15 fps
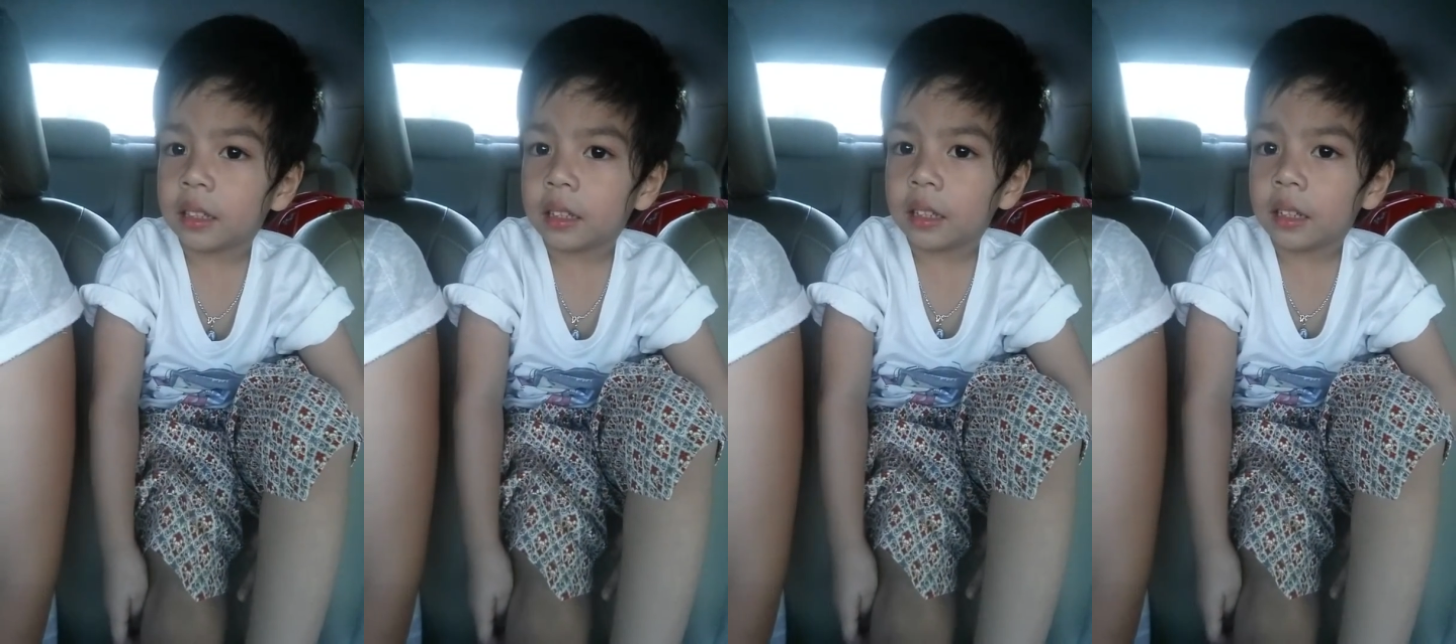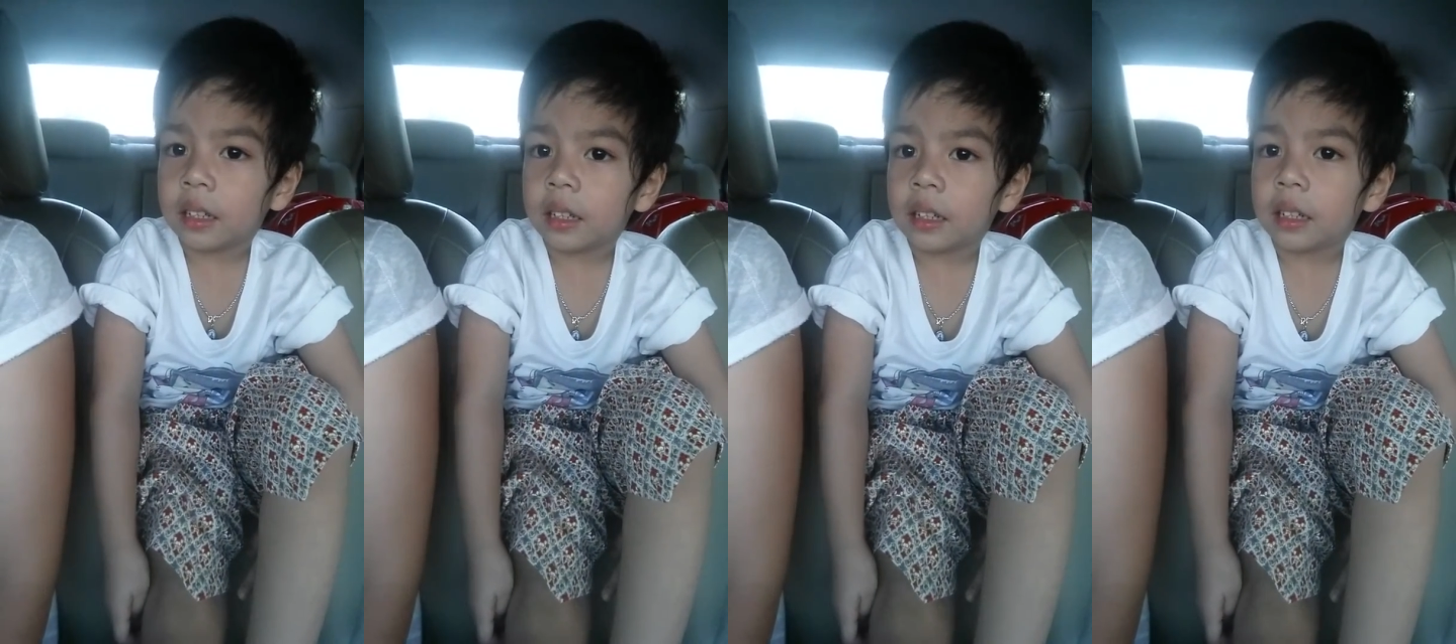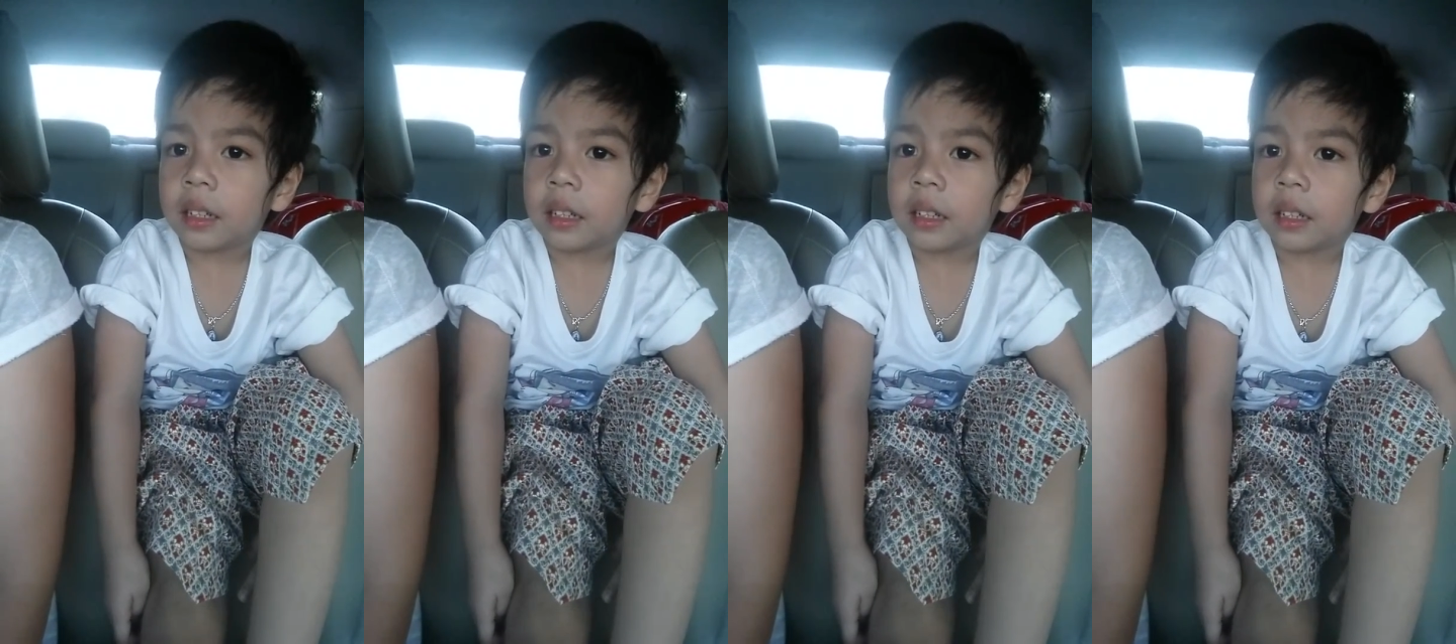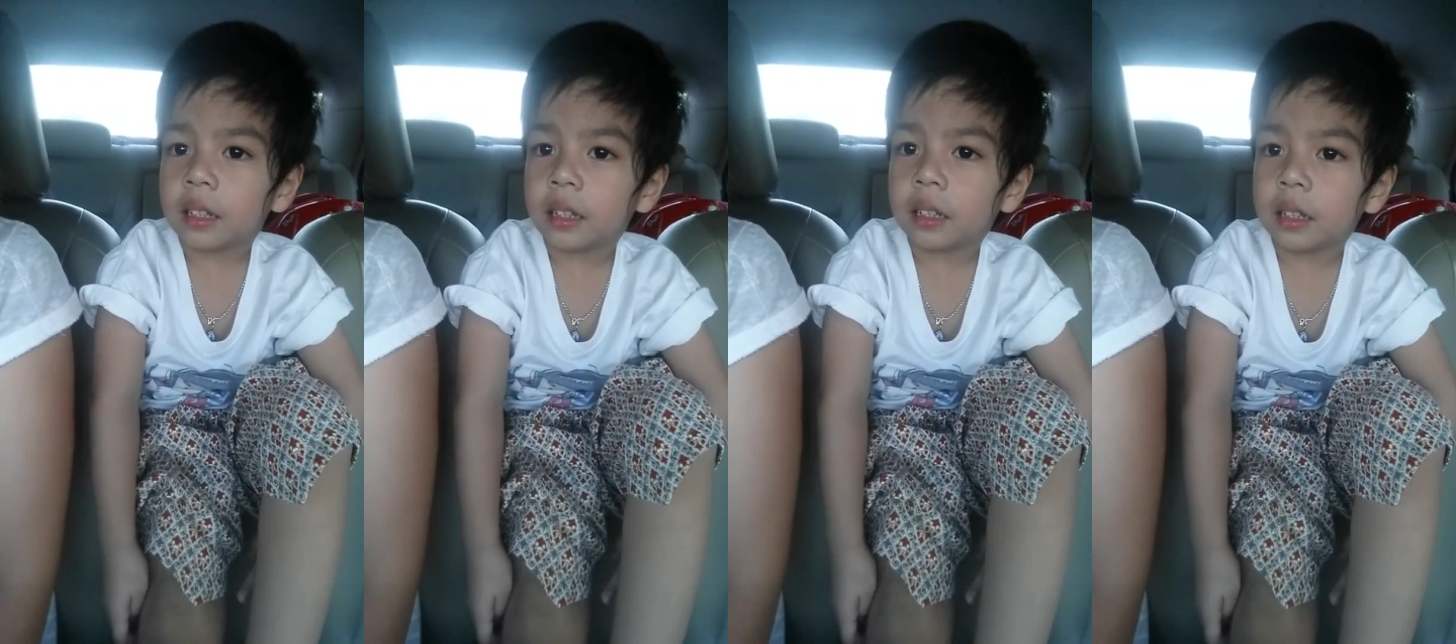
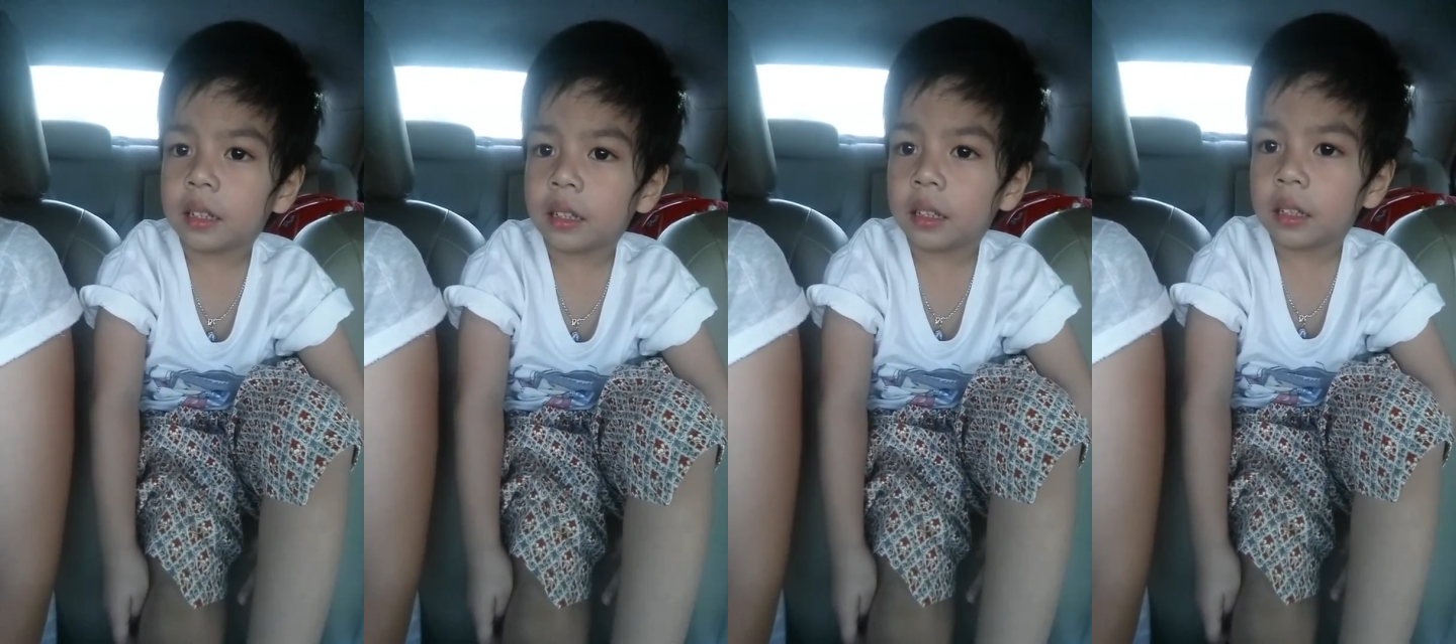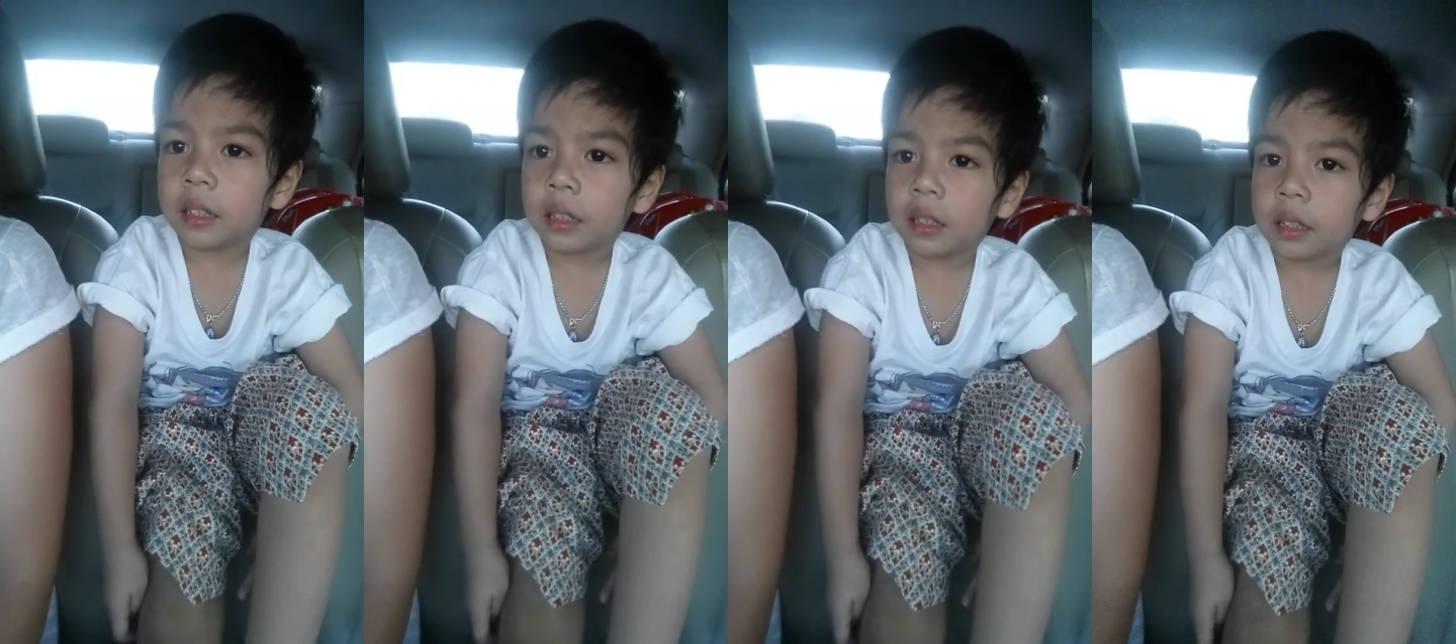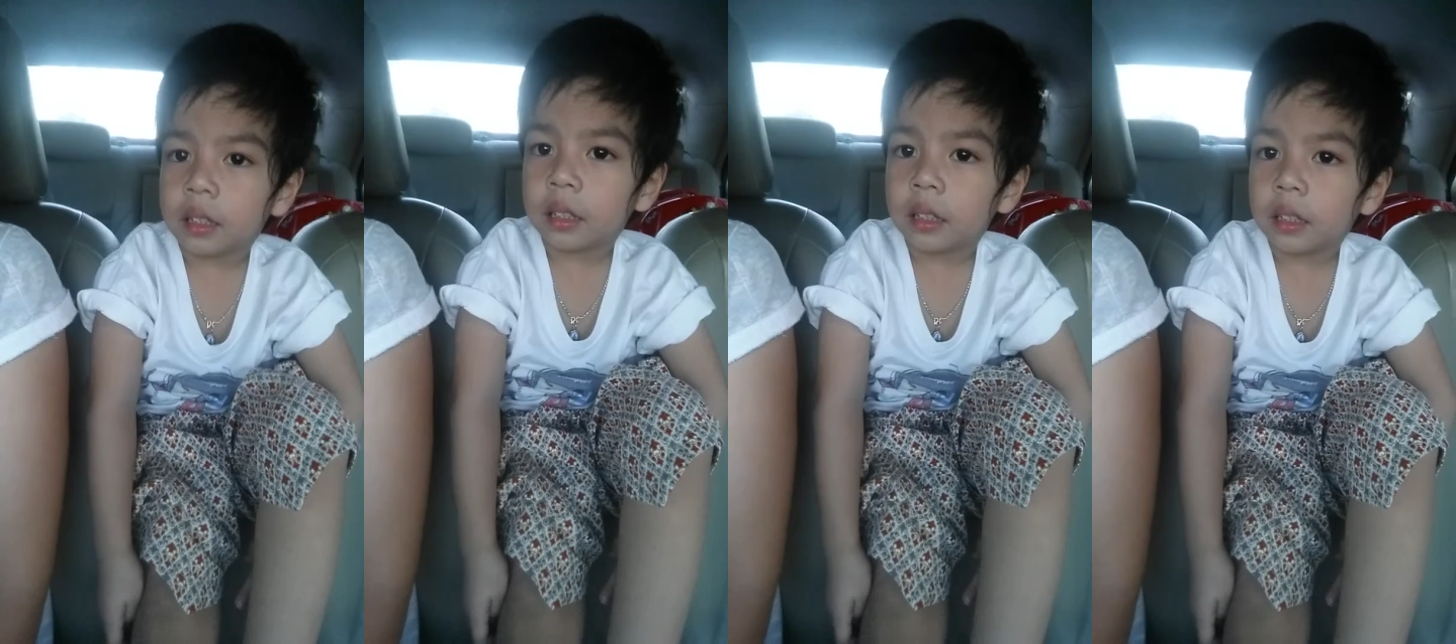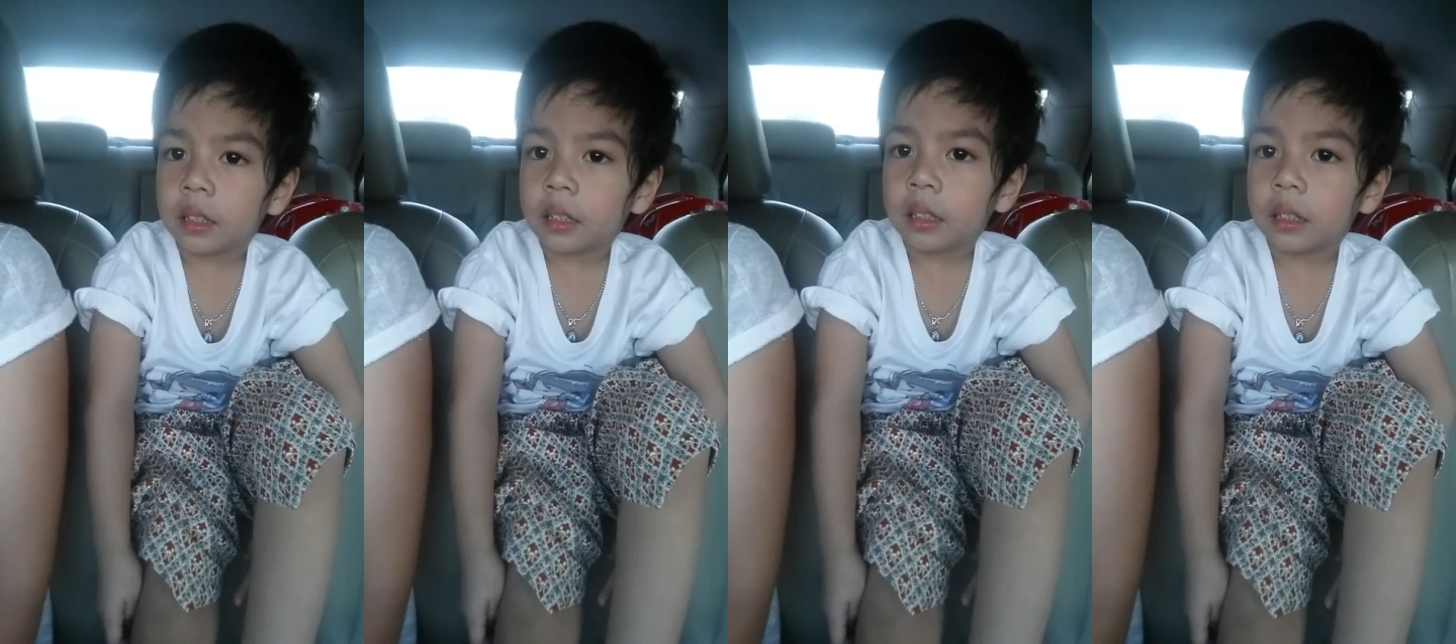And after finish
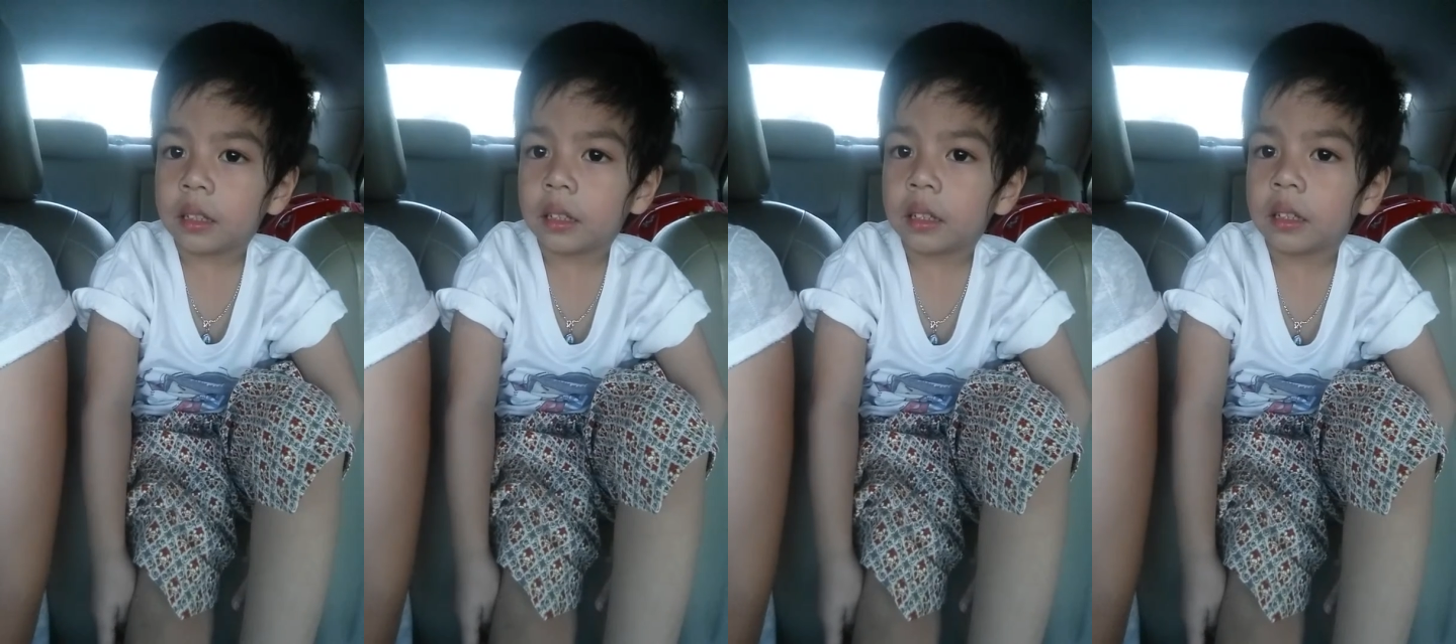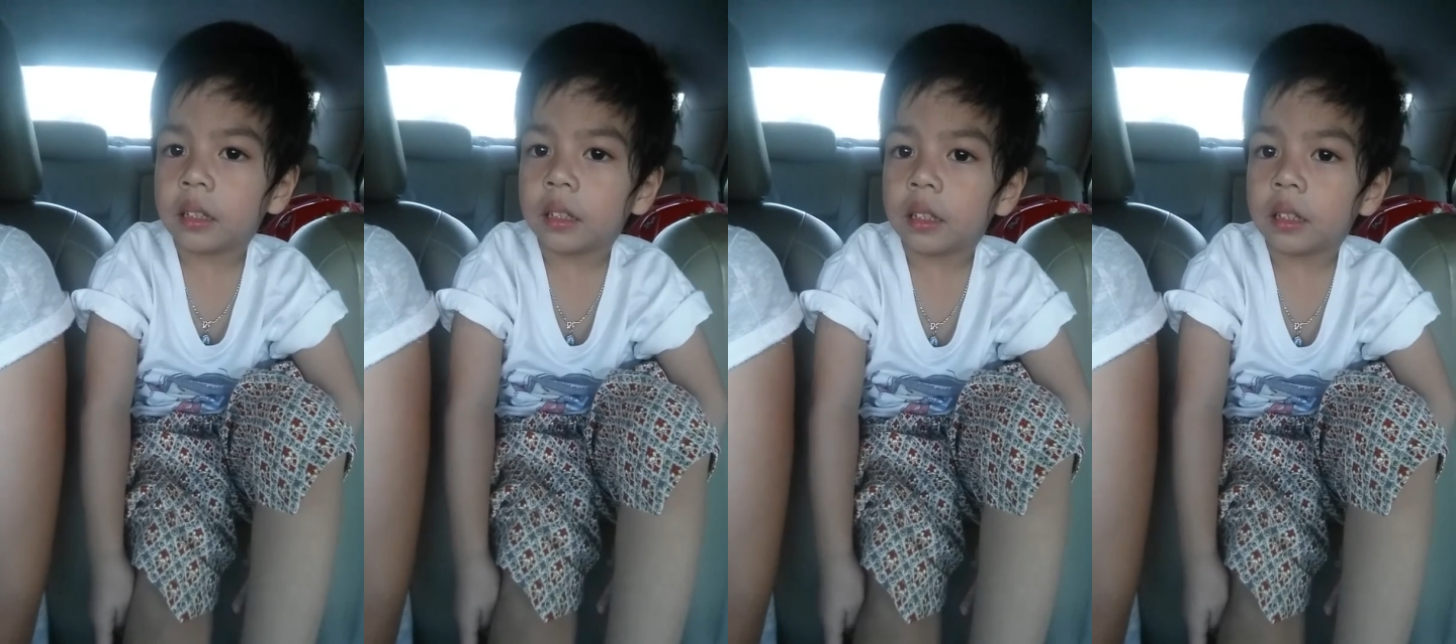homework?